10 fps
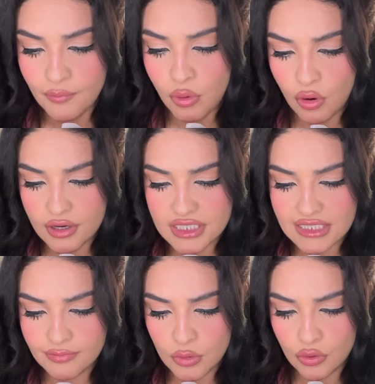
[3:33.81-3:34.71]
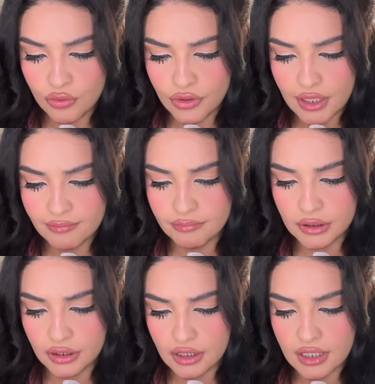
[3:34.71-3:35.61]
pore smooth
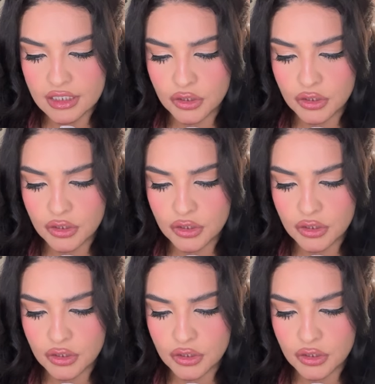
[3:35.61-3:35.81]
blur